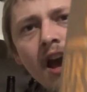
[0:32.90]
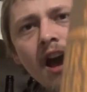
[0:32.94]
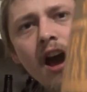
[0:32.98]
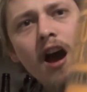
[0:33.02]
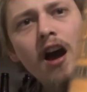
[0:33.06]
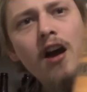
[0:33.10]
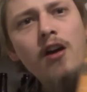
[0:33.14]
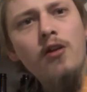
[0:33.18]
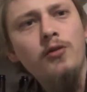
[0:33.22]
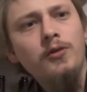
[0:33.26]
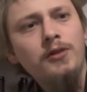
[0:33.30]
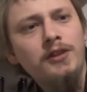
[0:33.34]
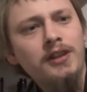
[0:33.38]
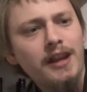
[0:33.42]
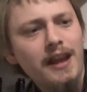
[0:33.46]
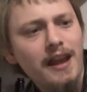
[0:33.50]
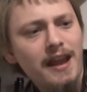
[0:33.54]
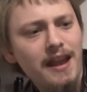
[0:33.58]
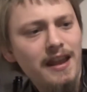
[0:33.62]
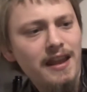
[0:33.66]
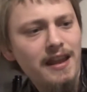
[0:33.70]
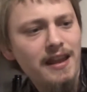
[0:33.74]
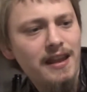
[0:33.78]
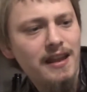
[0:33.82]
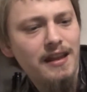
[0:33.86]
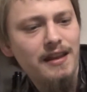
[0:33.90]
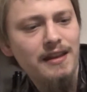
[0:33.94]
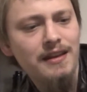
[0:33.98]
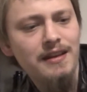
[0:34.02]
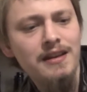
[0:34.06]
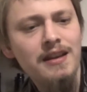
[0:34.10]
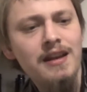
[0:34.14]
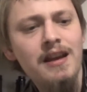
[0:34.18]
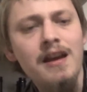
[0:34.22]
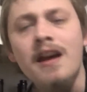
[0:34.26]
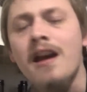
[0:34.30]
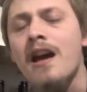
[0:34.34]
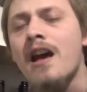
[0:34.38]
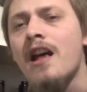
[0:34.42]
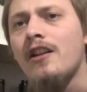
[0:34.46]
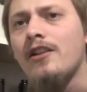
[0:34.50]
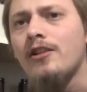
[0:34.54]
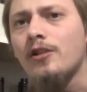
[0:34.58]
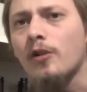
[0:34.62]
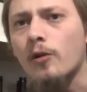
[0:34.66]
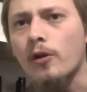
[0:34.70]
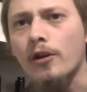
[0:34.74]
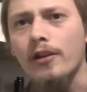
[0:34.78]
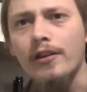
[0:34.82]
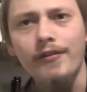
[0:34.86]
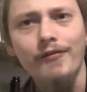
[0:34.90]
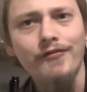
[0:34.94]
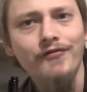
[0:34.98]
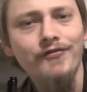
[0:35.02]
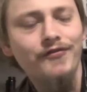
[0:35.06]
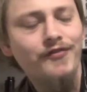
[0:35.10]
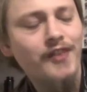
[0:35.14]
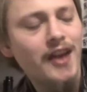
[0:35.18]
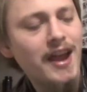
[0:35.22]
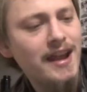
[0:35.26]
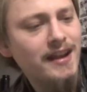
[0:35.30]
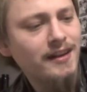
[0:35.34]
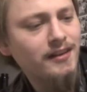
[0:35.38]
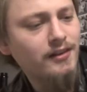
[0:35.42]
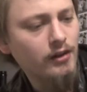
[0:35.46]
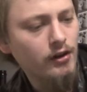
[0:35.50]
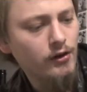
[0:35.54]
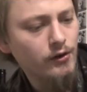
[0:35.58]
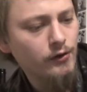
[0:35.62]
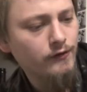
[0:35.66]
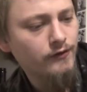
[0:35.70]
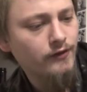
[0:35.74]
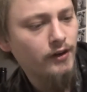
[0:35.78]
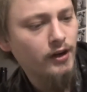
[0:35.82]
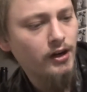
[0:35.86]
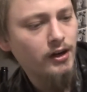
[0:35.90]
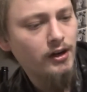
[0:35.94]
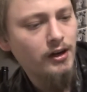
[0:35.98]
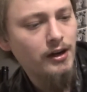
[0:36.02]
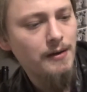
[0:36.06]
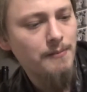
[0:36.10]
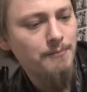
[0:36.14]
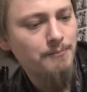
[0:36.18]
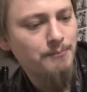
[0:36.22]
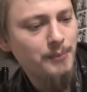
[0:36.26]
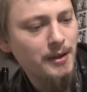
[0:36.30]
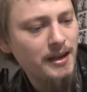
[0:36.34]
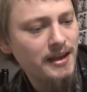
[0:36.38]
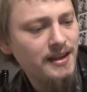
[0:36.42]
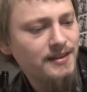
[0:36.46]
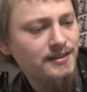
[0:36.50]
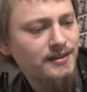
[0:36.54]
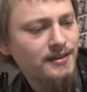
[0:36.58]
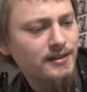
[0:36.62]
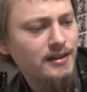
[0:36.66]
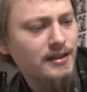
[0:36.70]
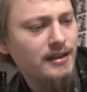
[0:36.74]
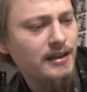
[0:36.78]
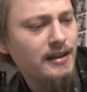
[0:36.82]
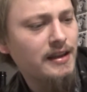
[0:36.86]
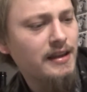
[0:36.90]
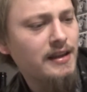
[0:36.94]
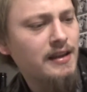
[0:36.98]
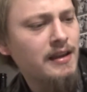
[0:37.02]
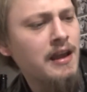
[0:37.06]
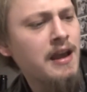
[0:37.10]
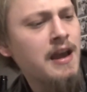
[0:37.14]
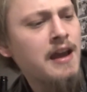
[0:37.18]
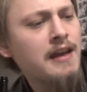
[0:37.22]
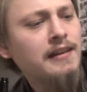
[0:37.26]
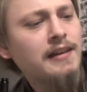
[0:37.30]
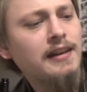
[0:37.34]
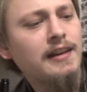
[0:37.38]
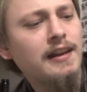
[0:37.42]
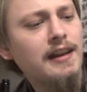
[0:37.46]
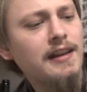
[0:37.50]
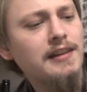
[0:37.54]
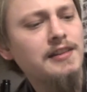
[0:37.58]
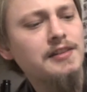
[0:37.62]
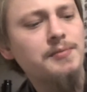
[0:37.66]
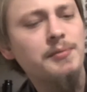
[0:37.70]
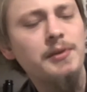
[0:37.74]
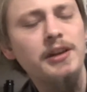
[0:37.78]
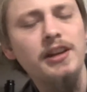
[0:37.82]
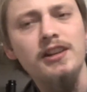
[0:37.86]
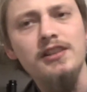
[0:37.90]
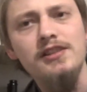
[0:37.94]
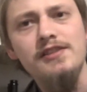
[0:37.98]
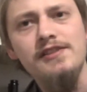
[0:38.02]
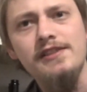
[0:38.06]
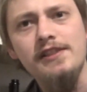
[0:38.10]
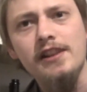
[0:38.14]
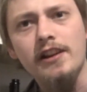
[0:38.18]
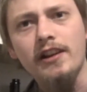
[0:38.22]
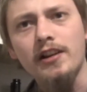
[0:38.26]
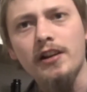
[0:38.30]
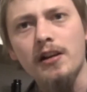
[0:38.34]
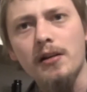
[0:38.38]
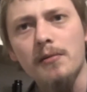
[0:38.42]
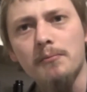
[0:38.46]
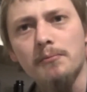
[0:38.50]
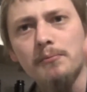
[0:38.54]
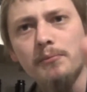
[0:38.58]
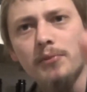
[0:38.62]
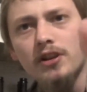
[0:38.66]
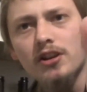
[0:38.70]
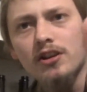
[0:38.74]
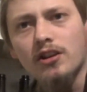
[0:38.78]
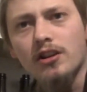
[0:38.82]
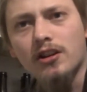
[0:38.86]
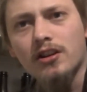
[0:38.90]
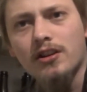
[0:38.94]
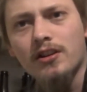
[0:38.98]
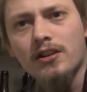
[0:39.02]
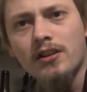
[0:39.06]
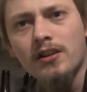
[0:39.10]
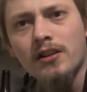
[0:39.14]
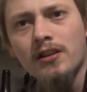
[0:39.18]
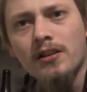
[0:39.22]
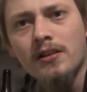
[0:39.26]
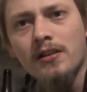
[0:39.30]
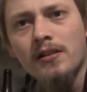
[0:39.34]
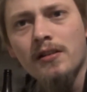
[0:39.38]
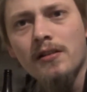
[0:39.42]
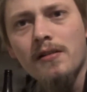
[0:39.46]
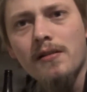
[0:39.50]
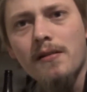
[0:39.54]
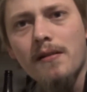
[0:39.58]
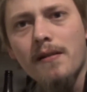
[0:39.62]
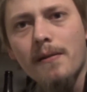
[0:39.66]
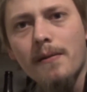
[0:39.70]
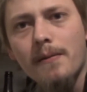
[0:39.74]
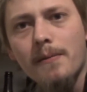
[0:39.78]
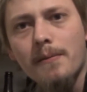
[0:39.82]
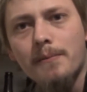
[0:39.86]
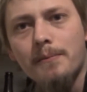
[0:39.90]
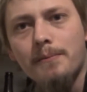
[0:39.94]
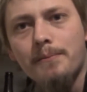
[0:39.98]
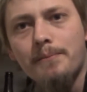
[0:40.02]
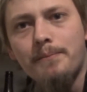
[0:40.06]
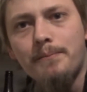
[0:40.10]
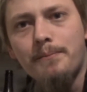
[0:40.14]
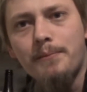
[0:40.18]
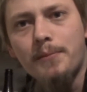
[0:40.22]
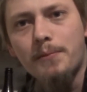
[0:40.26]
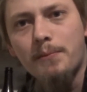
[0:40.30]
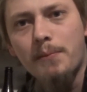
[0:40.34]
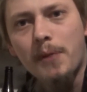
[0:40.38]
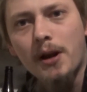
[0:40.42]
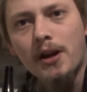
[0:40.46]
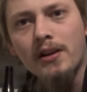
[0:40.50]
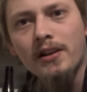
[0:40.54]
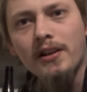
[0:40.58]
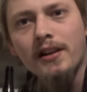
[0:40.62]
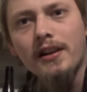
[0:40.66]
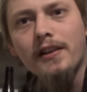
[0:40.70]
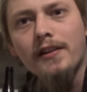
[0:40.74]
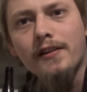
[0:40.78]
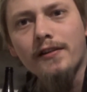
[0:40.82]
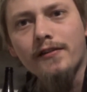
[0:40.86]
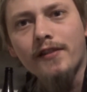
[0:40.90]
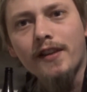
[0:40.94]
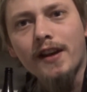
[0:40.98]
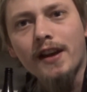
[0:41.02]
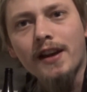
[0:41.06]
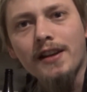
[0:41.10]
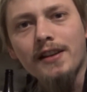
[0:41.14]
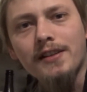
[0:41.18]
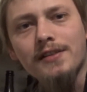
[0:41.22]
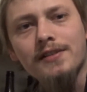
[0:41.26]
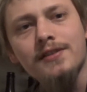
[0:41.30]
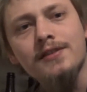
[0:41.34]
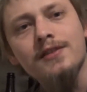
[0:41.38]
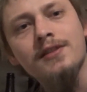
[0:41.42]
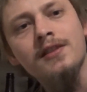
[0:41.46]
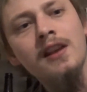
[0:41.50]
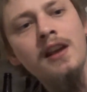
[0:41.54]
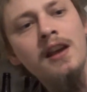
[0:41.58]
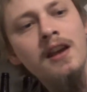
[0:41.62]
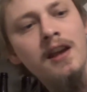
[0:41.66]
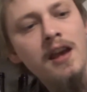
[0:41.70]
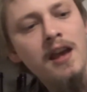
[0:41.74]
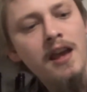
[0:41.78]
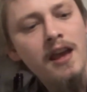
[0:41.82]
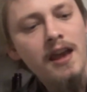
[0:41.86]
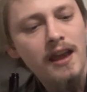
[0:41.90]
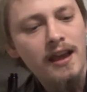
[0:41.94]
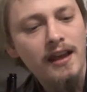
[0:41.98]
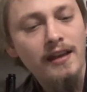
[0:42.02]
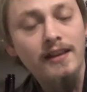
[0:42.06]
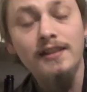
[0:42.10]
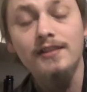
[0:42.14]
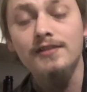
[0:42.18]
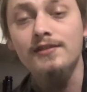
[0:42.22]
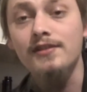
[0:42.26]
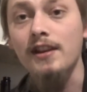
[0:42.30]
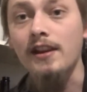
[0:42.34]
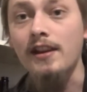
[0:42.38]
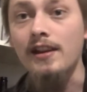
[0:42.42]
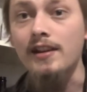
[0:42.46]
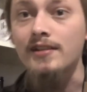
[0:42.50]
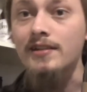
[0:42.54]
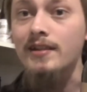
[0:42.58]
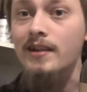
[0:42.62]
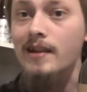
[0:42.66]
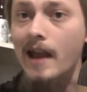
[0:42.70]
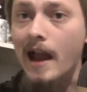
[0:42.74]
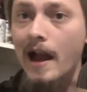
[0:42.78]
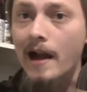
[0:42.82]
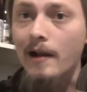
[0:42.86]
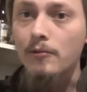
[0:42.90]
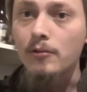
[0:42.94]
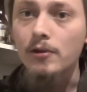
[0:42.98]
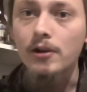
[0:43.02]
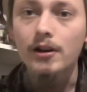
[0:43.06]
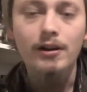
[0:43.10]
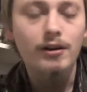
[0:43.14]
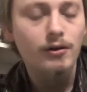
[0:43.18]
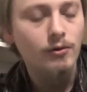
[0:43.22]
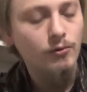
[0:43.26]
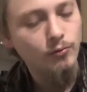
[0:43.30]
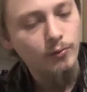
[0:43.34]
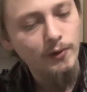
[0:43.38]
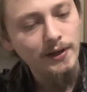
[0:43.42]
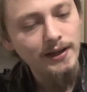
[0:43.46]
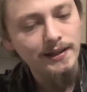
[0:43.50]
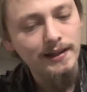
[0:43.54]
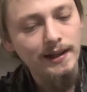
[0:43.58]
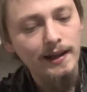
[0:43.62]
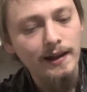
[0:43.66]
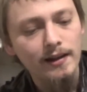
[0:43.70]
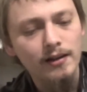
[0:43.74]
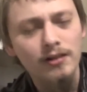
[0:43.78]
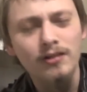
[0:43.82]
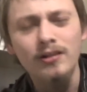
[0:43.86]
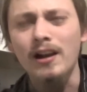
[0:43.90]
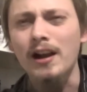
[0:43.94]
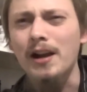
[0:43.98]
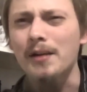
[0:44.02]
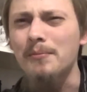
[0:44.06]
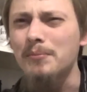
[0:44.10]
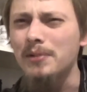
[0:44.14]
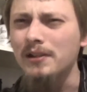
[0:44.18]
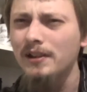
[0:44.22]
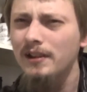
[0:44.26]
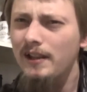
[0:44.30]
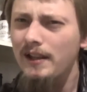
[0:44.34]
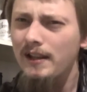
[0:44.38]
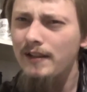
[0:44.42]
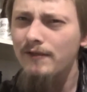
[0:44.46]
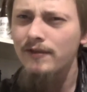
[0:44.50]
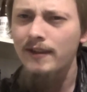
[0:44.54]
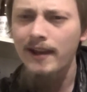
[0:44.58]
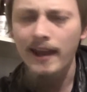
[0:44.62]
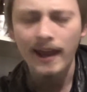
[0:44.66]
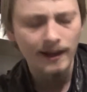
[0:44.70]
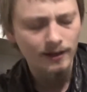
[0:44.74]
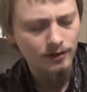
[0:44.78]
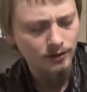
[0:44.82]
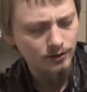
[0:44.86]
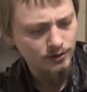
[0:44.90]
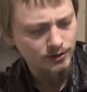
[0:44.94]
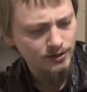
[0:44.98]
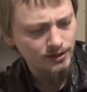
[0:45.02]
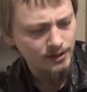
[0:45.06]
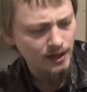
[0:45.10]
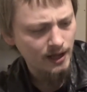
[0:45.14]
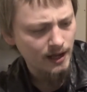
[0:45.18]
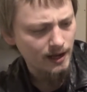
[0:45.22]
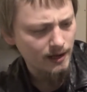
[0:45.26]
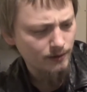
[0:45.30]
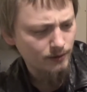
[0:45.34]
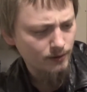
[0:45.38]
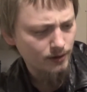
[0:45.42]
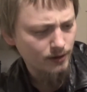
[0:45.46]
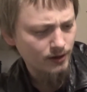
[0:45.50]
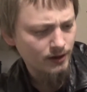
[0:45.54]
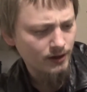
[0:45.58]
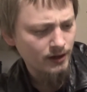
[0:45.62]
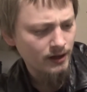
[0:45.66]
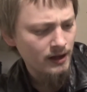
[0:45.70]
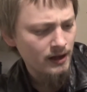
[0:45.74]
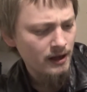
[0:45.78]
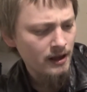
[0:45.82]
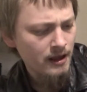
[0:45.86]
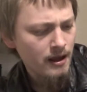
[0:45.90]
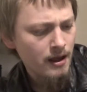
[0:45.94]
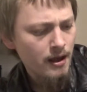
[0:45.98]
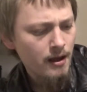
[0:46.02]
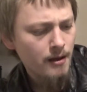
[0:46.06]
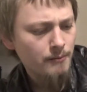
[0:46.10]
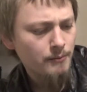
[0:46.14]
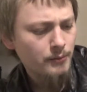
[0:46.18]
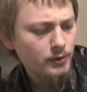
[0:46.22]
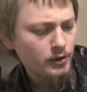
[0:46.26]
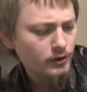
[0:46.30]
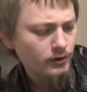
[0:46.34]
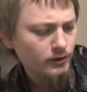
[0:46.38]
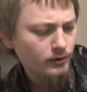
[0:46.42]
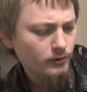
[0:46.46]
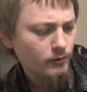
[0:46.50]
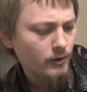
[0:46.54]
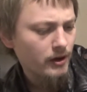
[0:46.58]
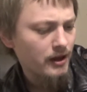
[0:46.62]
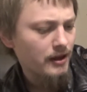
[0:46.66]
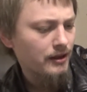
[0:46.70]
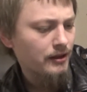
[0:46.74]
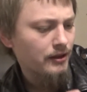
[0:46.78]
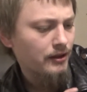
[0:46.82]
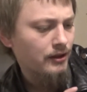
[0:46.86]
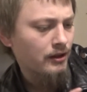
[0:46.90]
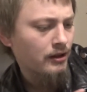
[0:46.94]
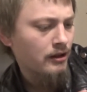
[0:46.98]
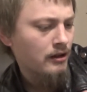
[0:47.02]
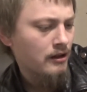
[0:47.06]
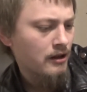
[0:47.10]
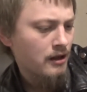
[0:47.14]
out in North Vancouver, BC. Today's beer is their Brücke Berliner Weisse. It is a sour wheat ale, I believe kettle soured, brewed with